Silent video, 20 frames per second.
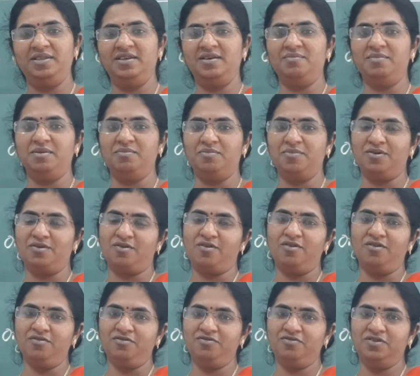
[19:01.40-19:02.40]
the member
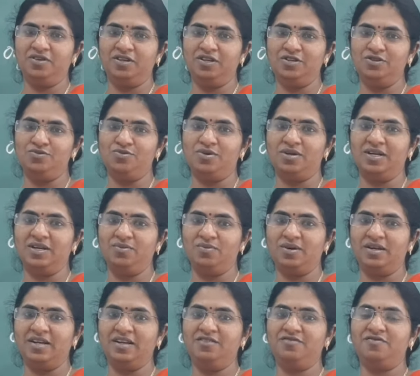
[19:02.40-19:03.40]
of Hindu
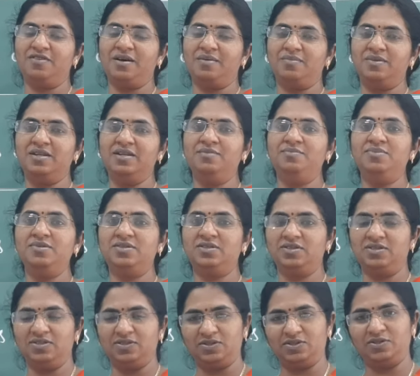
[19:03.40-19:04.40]
undivided family
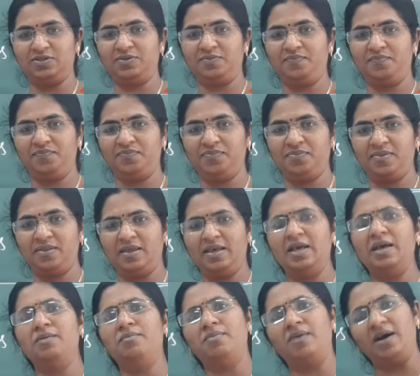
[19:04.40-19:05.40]
business.
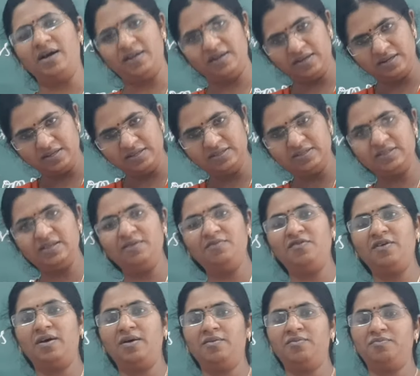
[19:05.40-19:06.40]
A minor is a
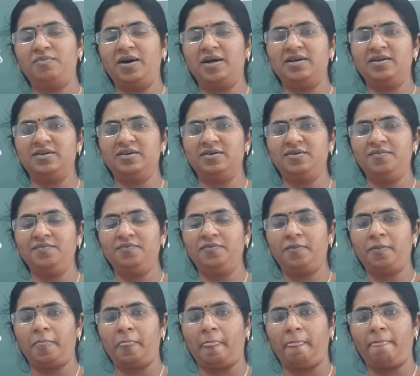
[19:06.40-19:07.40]
partner,
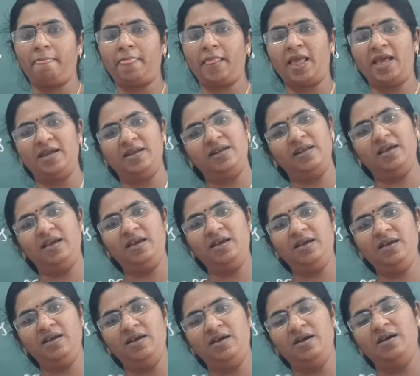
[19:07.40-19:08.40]
and
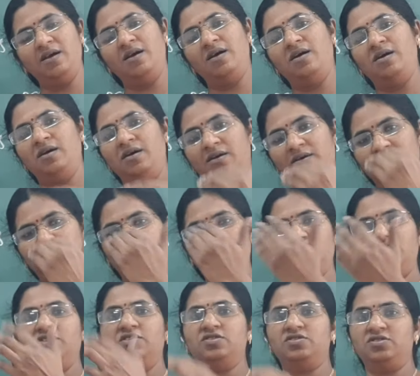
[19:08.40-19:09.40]
a
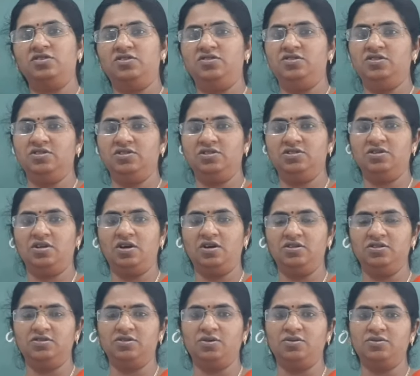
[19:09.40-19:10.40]
senior citizen
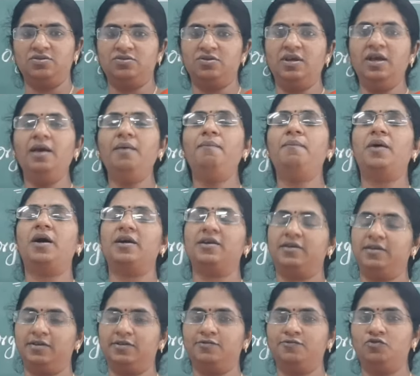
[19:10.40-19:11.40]
is also a
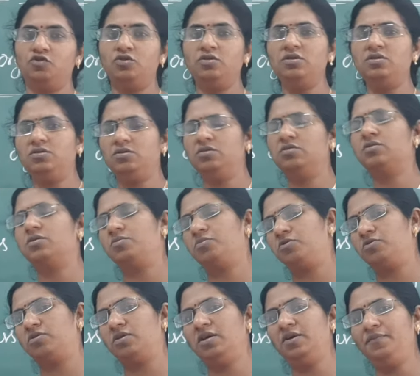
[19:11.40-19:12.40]
partner. So this is
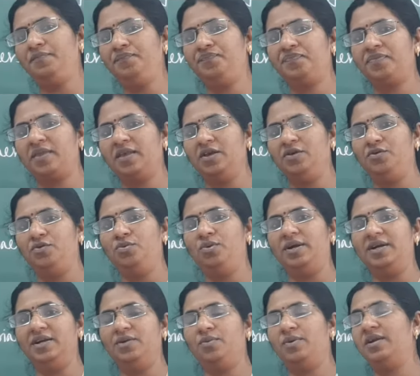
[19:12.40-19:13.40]
about a Hindu
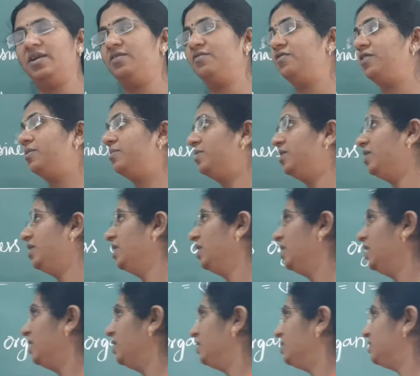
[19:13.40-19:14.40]
undivided family.
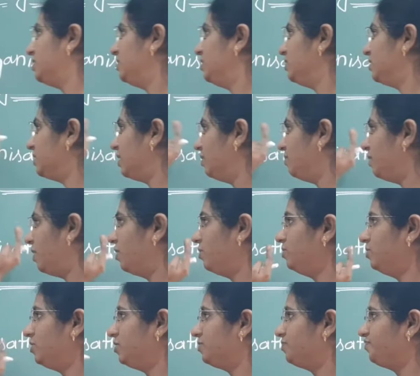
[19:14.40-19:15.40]
This is about